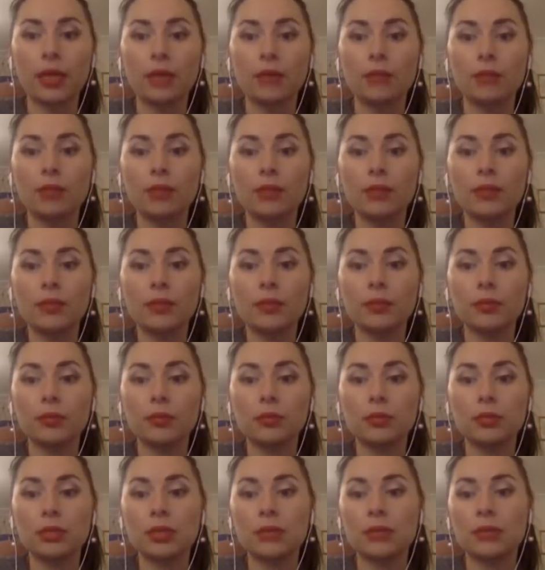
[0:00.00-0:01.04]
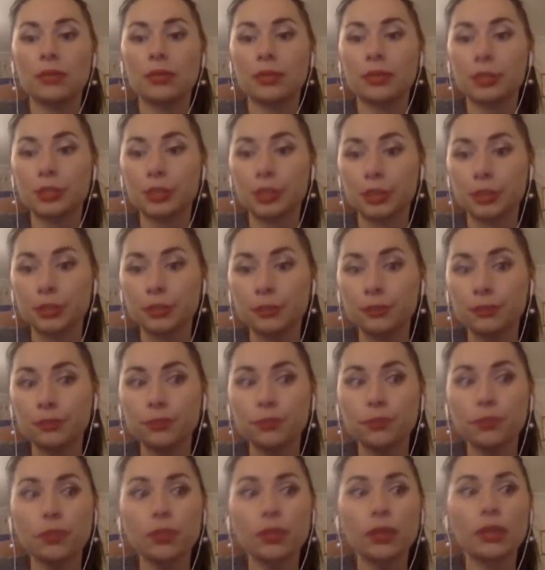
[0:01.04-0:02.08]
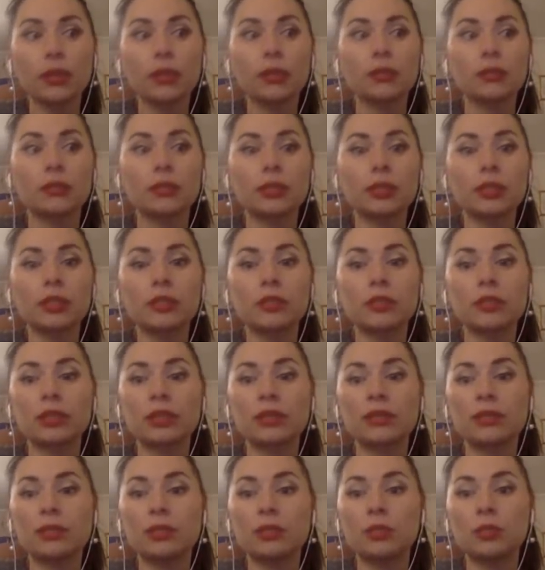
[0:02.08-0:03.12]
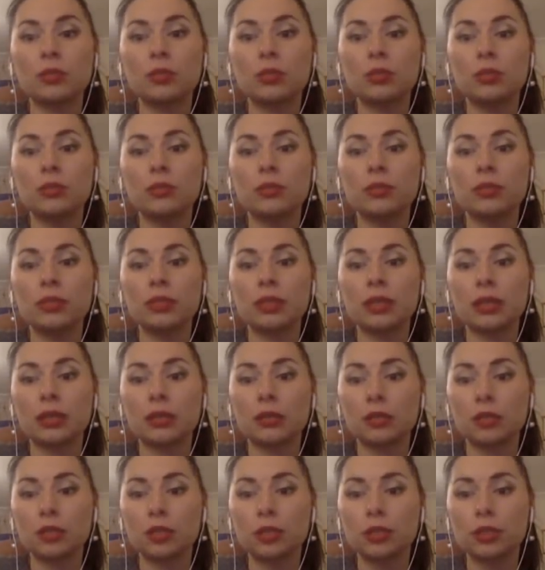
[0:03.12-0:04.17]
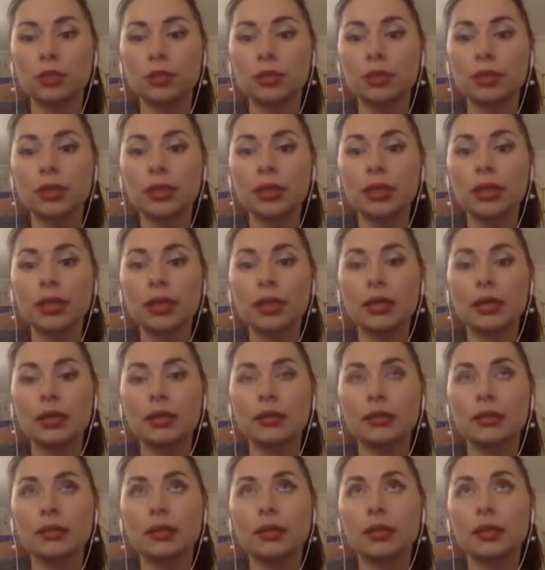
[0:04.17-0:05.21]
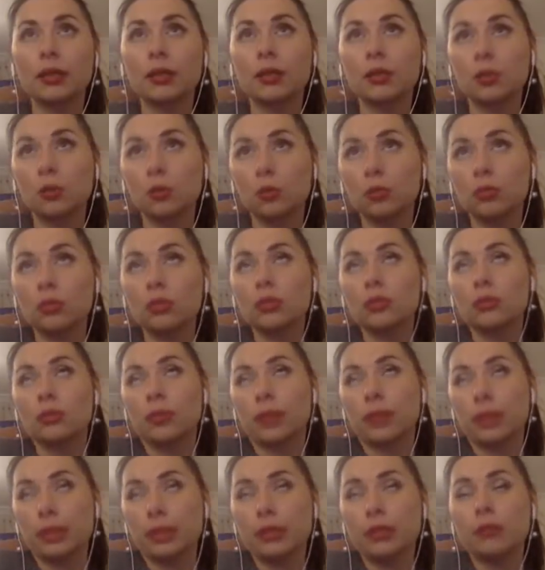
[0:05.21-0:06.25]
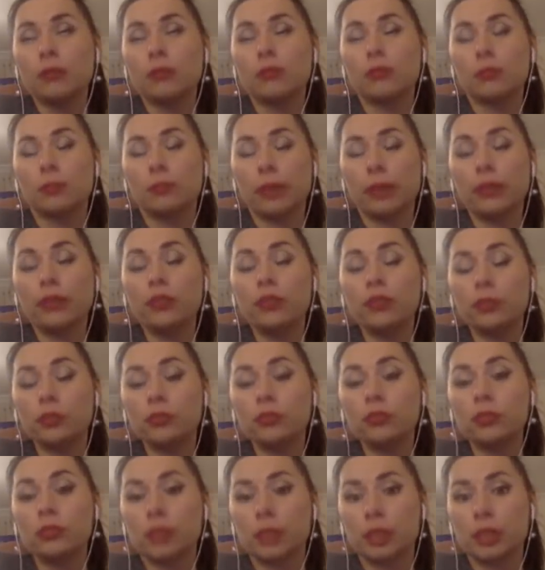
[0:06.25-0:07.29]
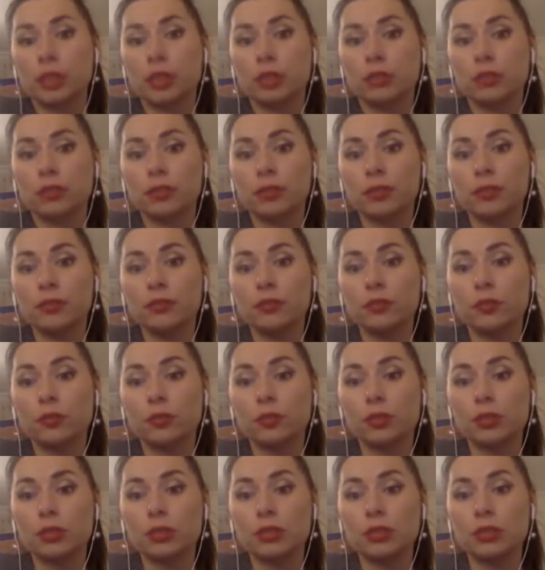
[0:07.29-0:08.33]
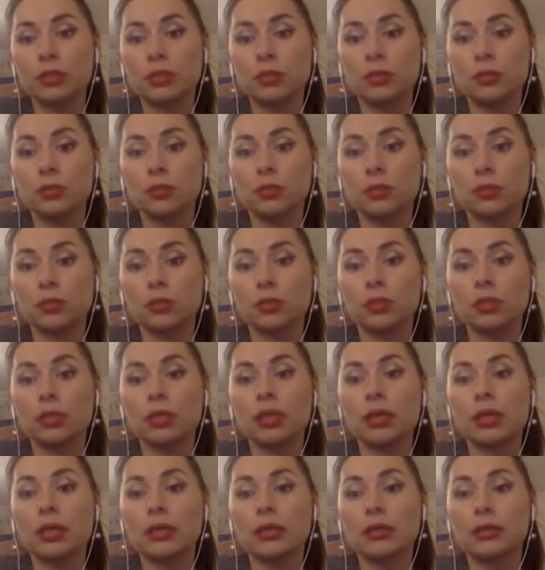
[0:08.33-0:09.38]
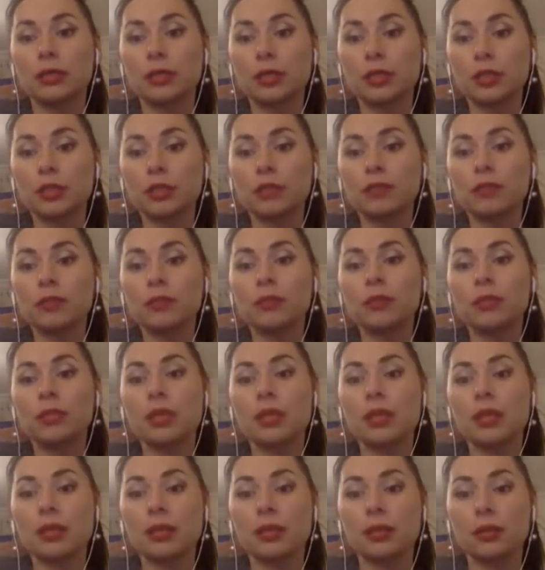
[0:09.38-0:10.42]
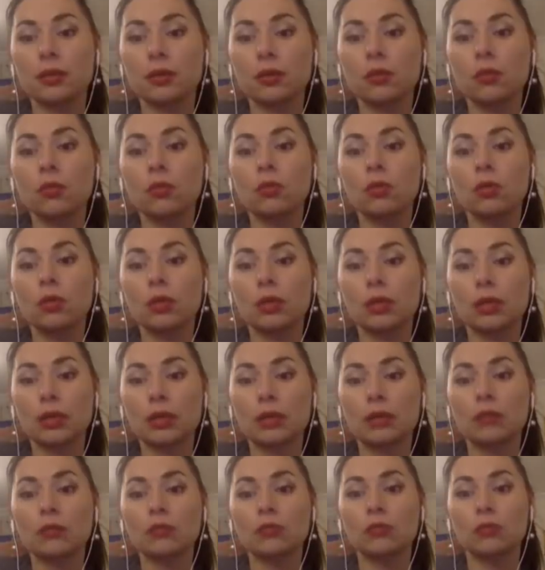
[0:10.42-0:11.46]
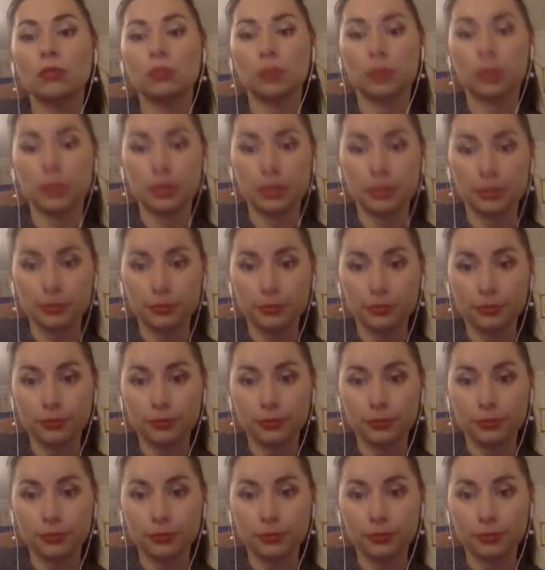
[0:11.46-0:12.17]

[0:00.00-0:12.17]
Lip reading: Maybe because I'm a Russian and in Russia we have a little bit different culture. And I know that many men choose Russian women from this reason because Russian women, they know how to receive.